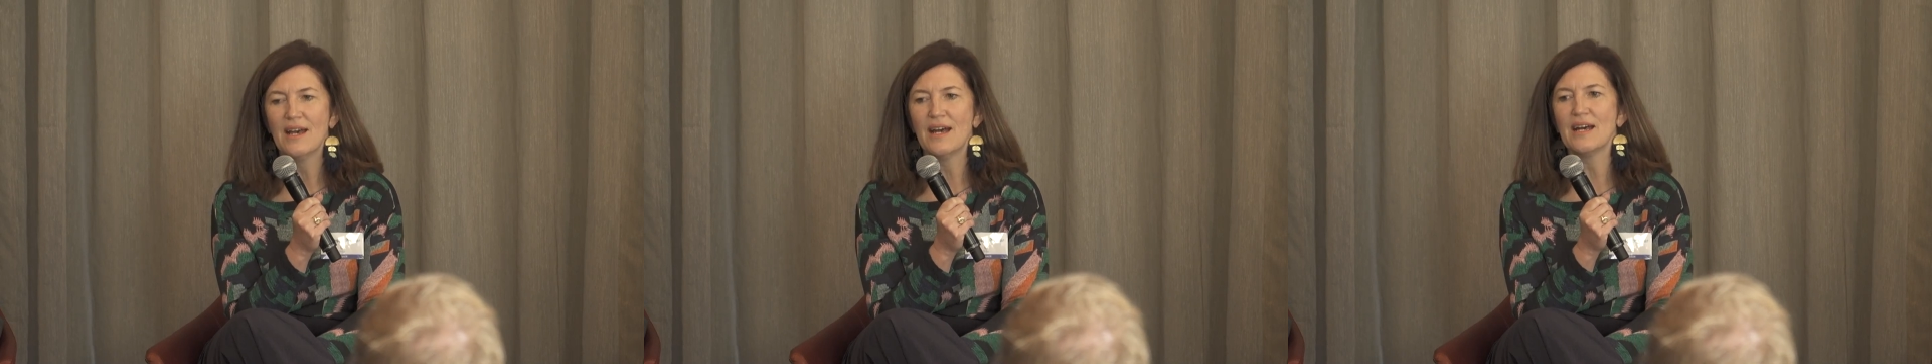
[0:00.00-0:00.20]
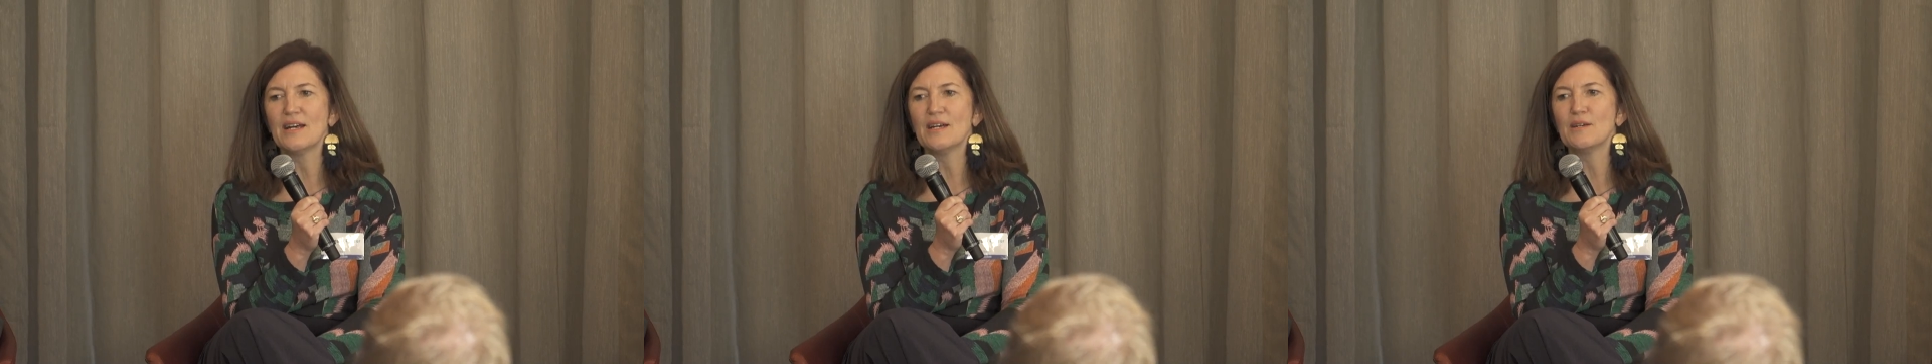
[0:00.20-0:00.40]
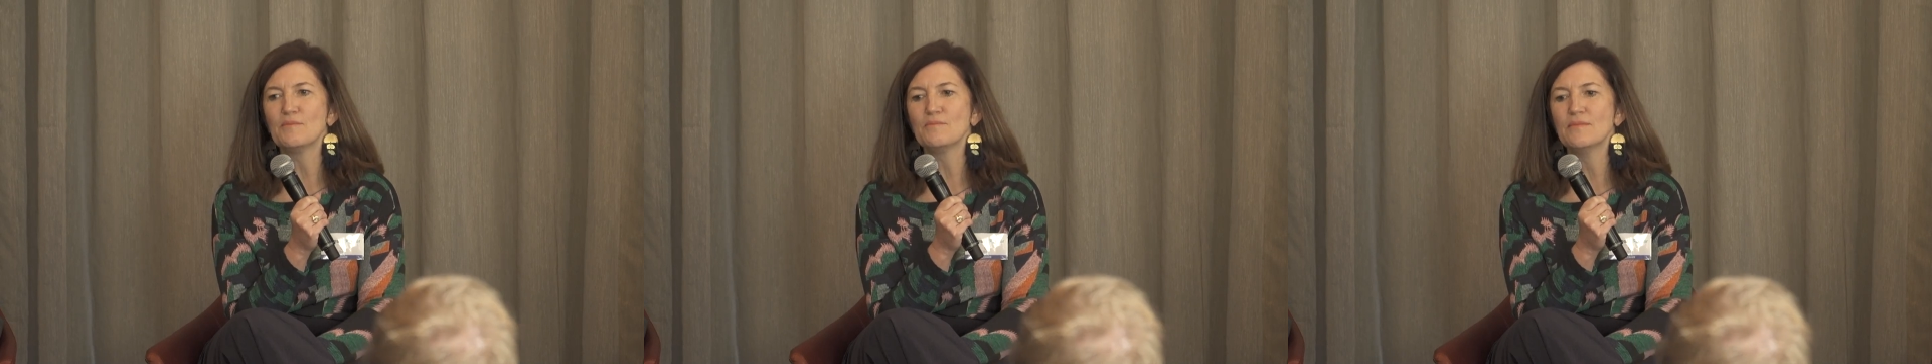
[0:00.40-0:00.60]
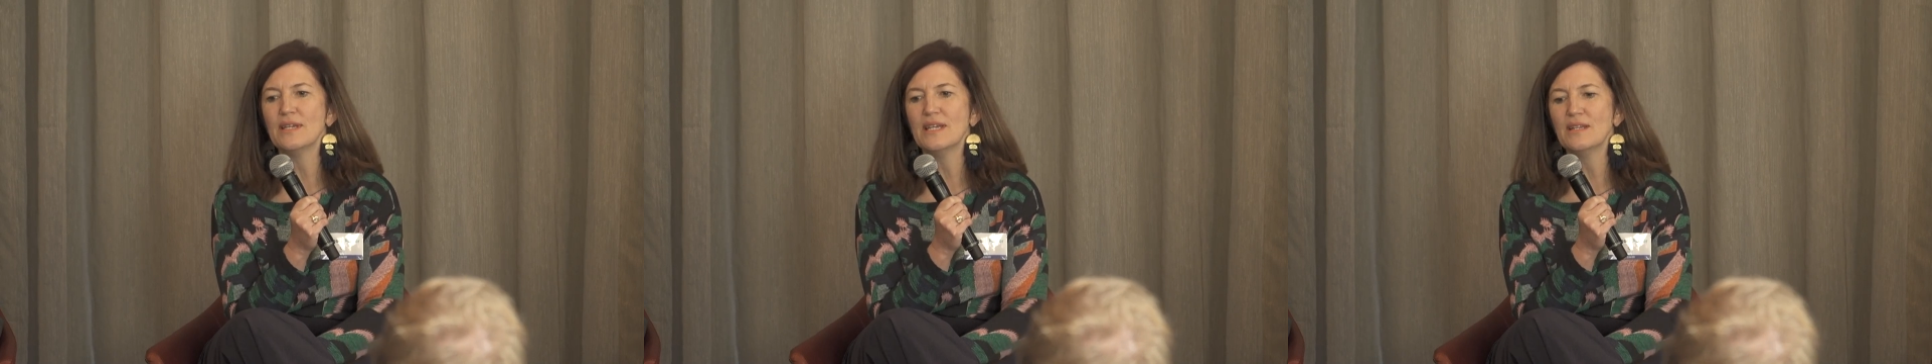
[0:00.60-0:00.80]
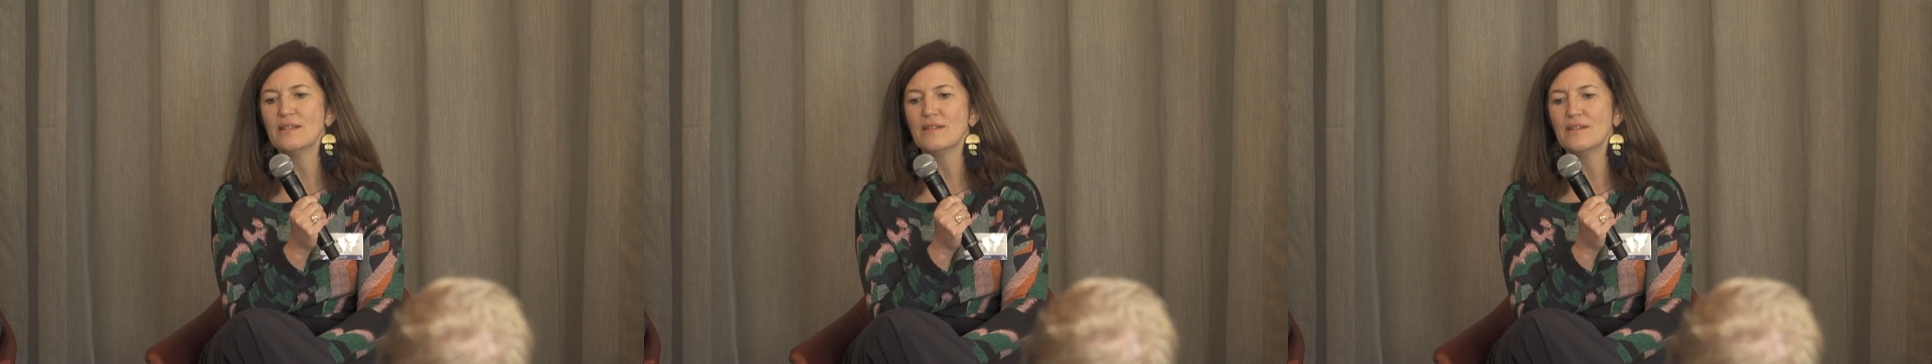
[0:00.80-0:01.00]

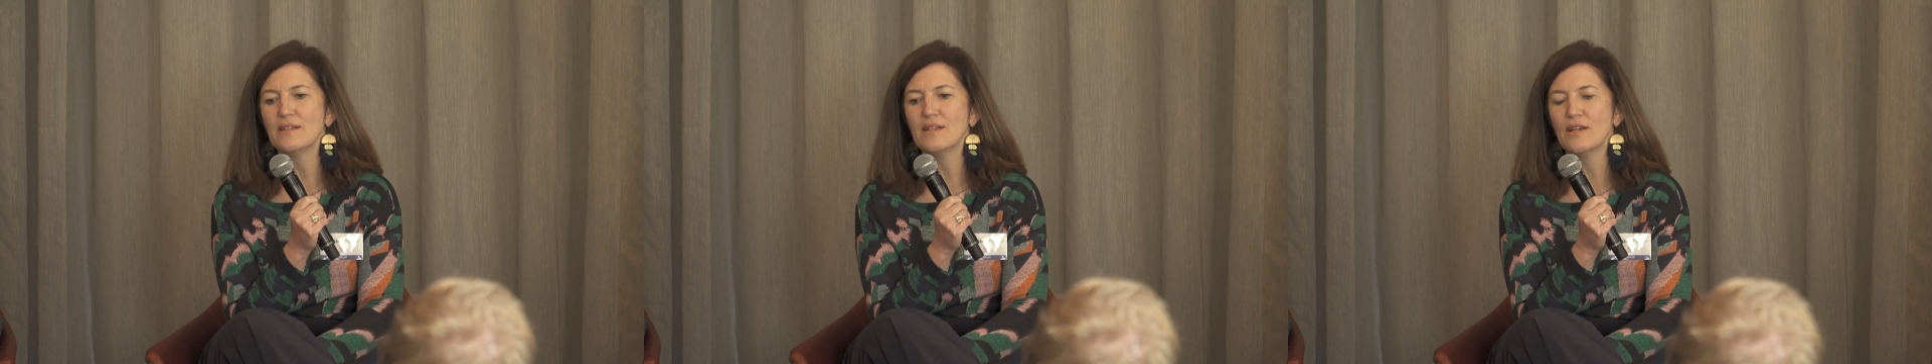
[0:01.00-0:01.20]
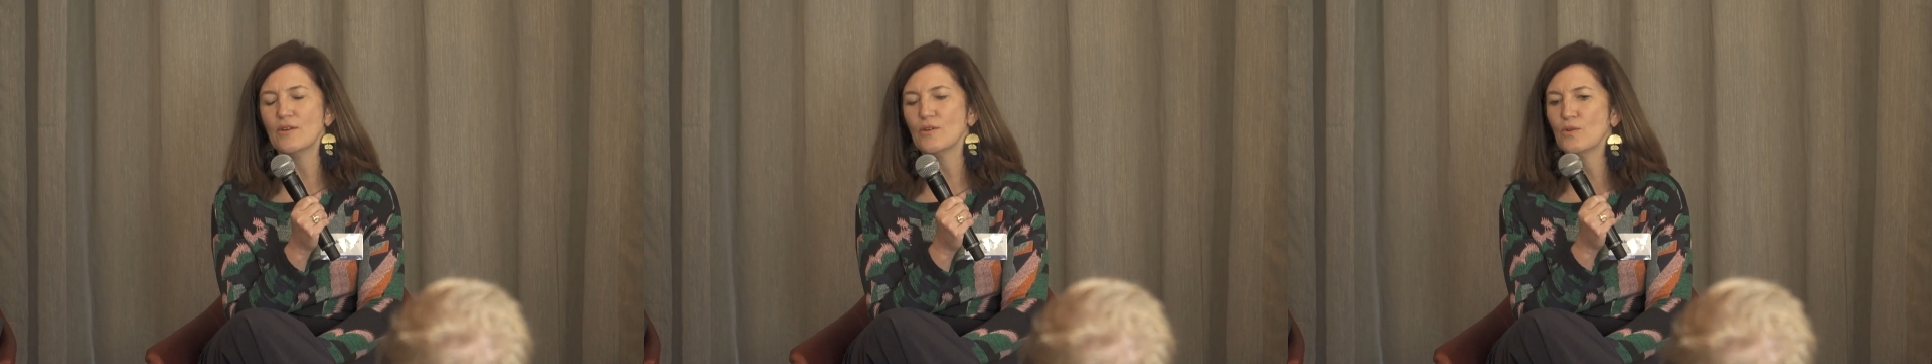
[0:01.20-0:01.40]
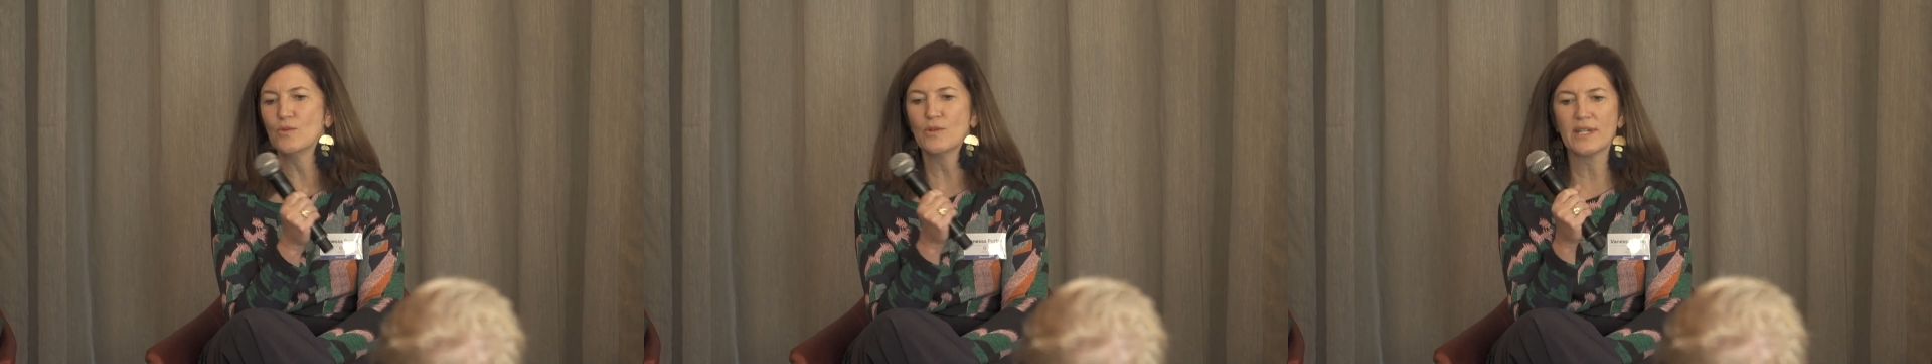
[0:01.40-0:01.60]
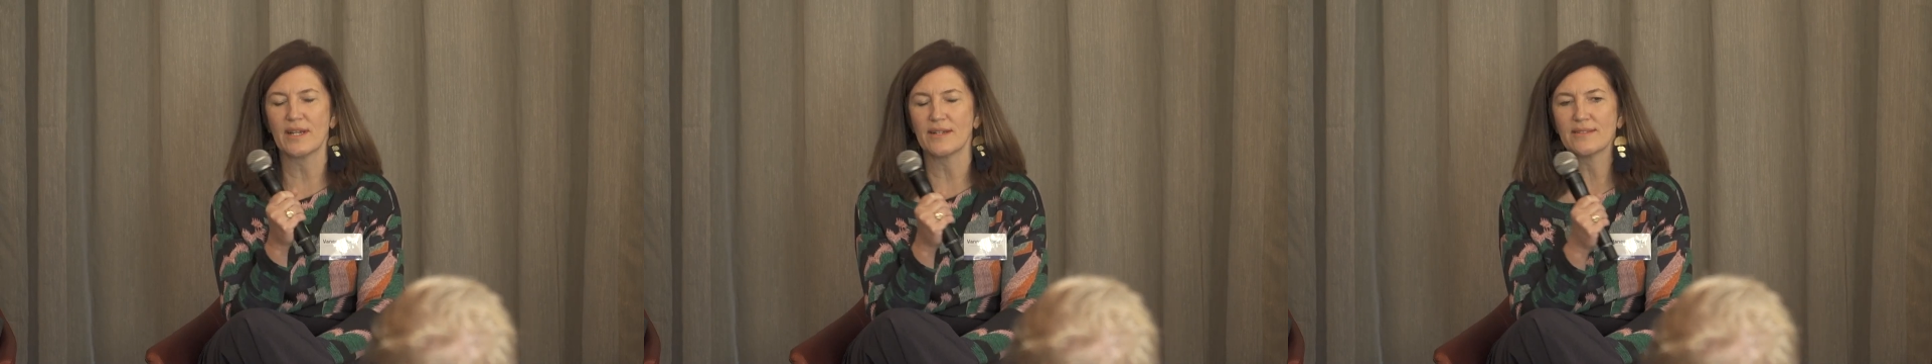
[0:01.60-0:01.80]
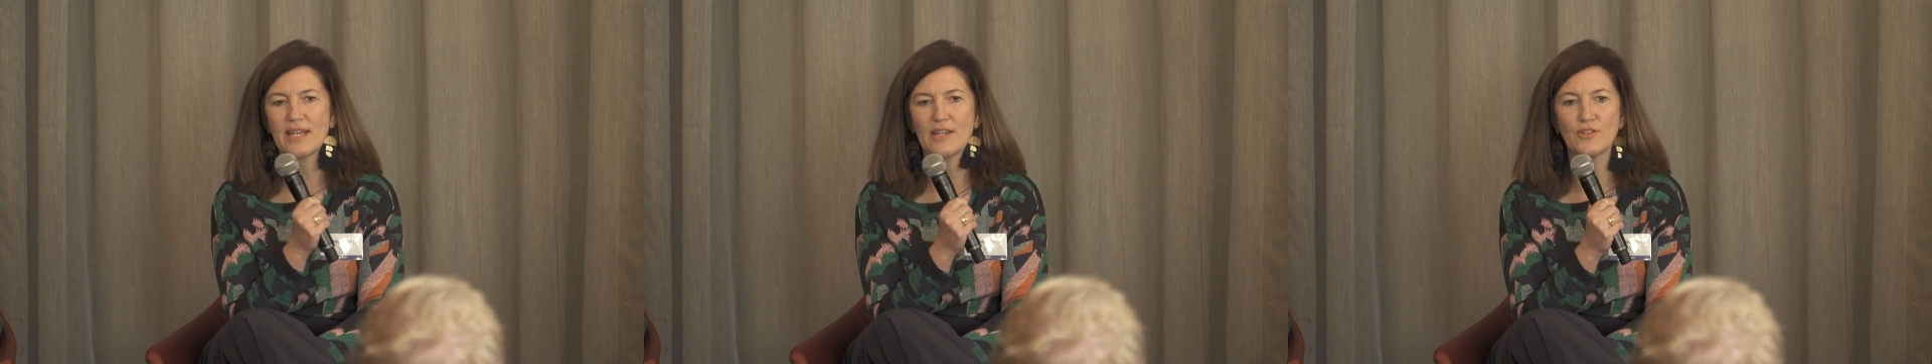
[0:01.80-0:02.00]
in
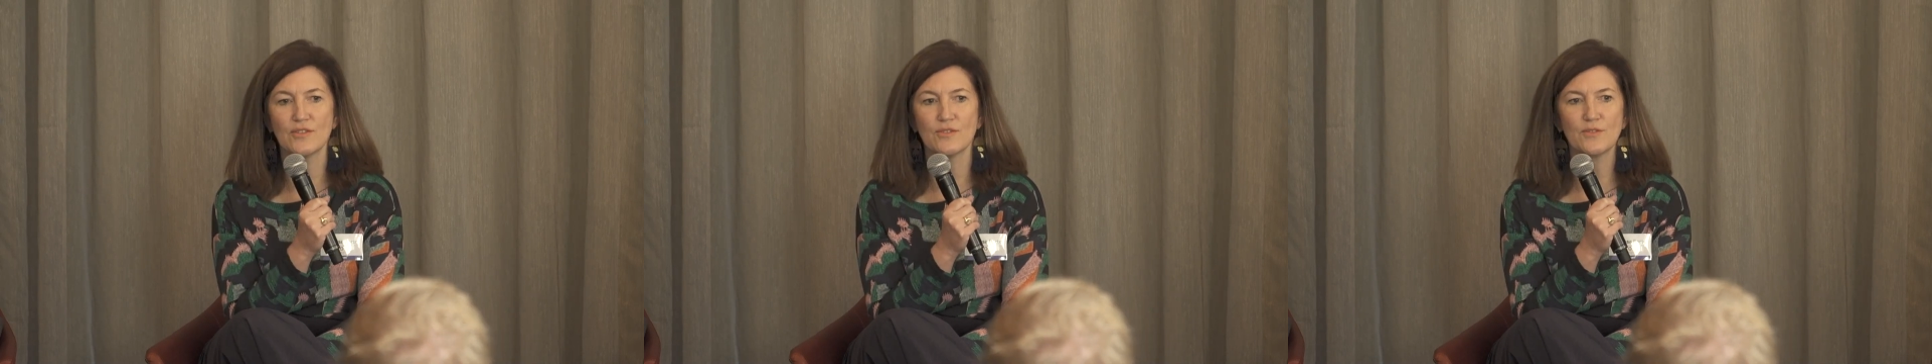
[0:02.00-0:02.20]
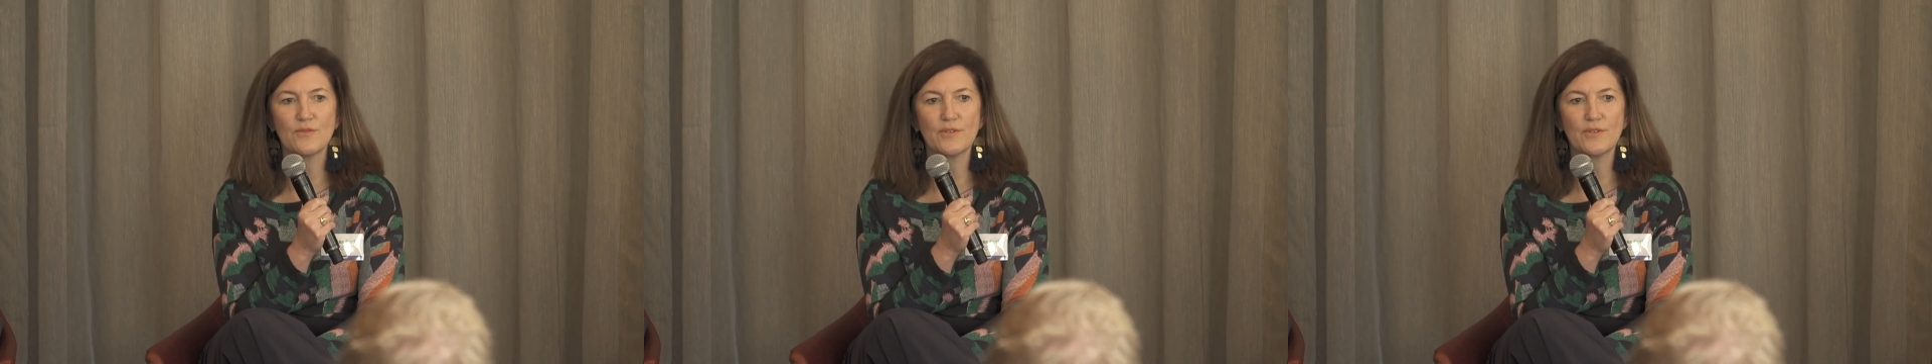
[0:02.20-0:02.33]
organisations,